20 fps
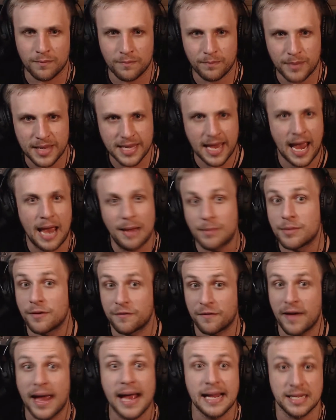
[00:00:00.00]
became the
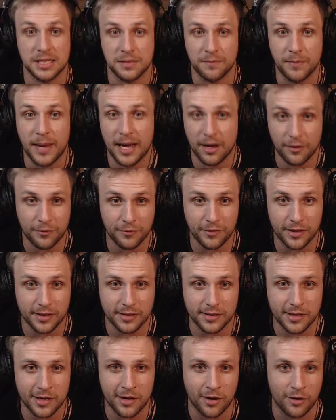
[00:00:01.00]
fans of Battlefront.
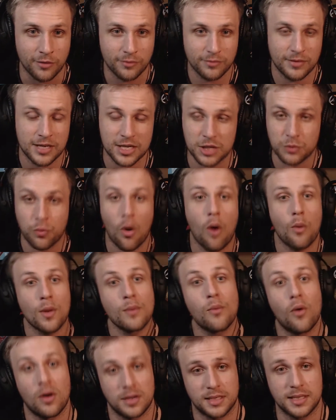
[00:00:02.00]
This is what we
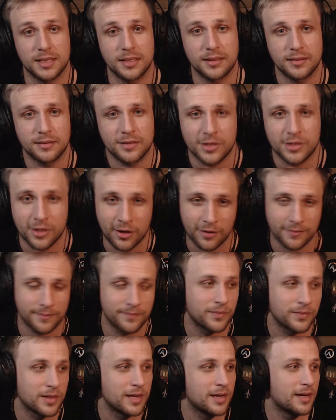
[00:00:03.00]
wanted. So
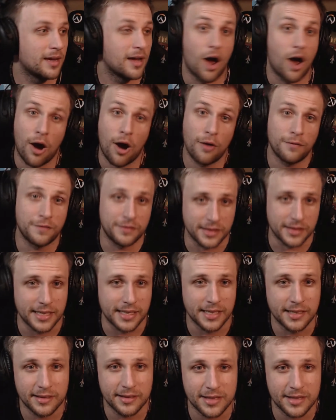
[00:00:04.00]

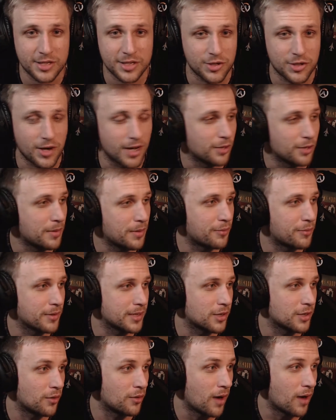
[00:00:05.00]
hopefully this trailer will be pretty
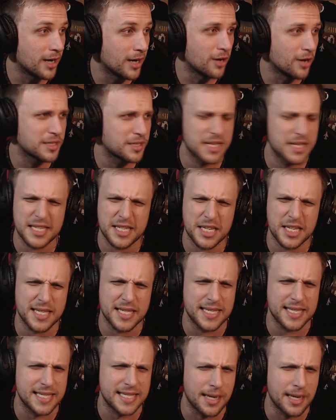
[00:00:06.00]
cool. I know it's just a
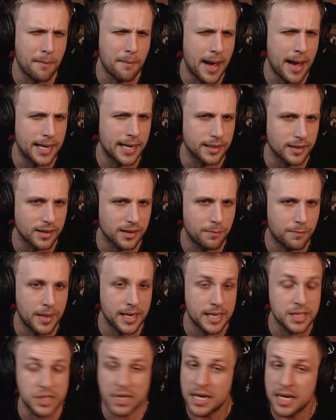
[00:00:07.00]
cinematic, but
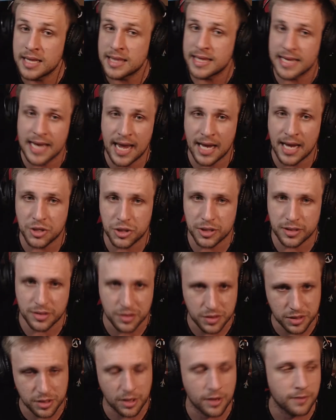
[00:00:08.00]
it's in the engine,
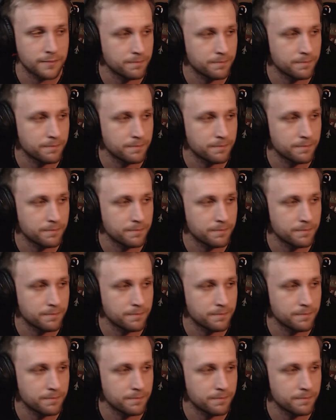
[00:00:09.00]
so